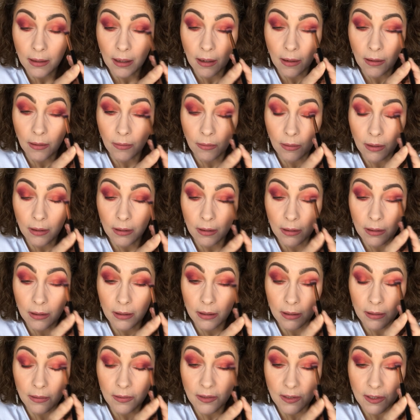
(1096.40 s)
go
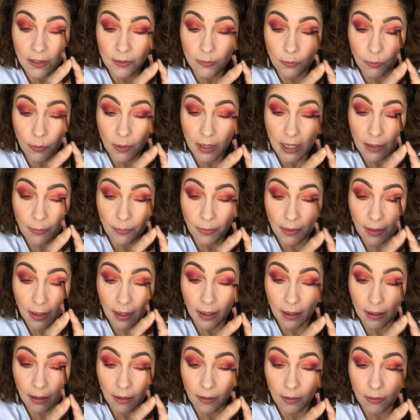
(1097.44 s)
sweep
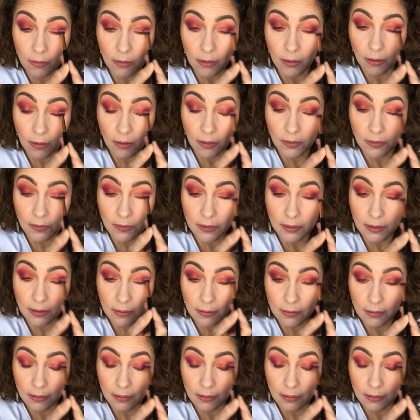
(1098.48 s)
that across